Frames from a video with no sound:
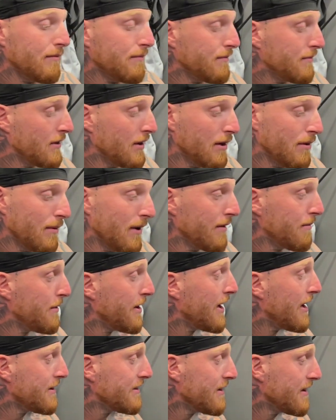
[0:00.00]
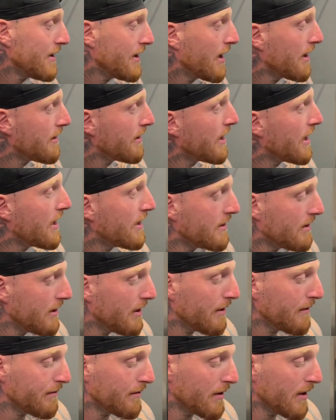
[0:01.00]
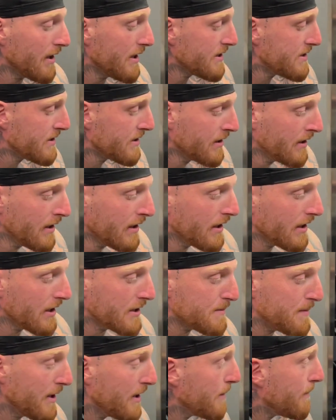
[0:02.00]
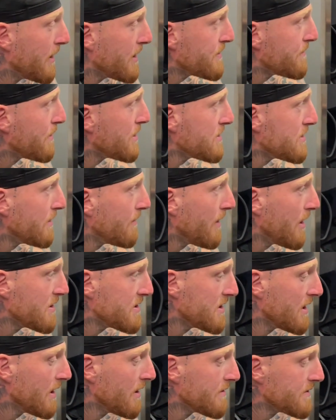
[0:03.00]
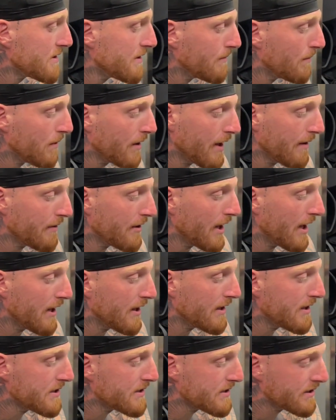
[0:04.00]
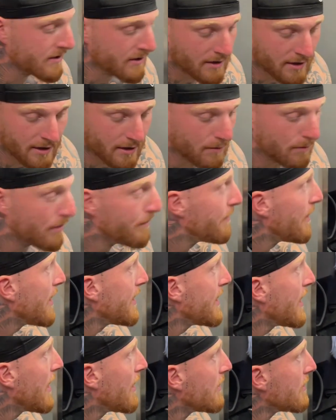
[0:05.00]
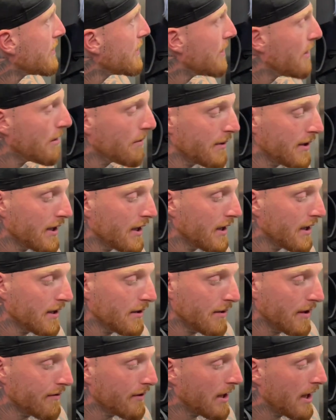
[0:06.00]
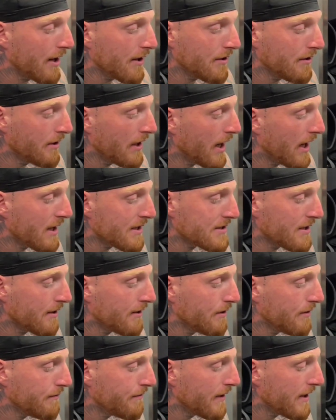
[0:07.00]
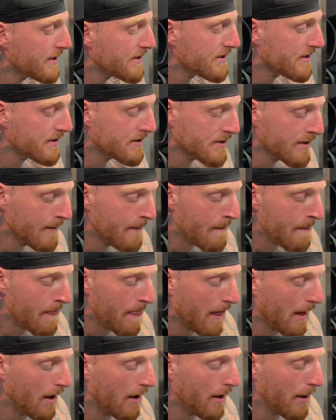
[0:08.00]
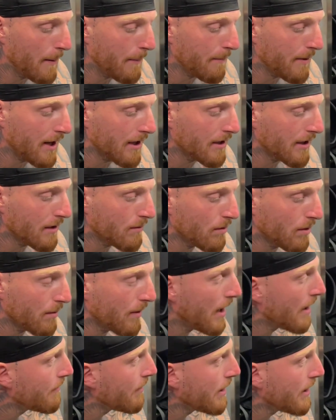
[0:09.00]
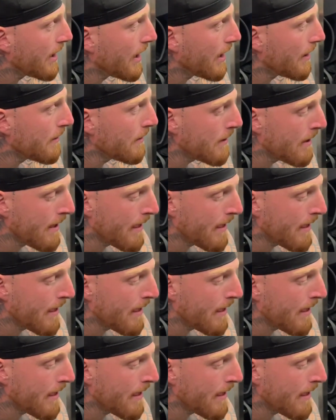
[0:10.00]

You know, we haven't been out there together yet. You know, for us, it's being the best version of ourselves, and whatever that is, we'll find out. You know, we have a lot of new guys, a lot of new faces, but I like where we're at right now.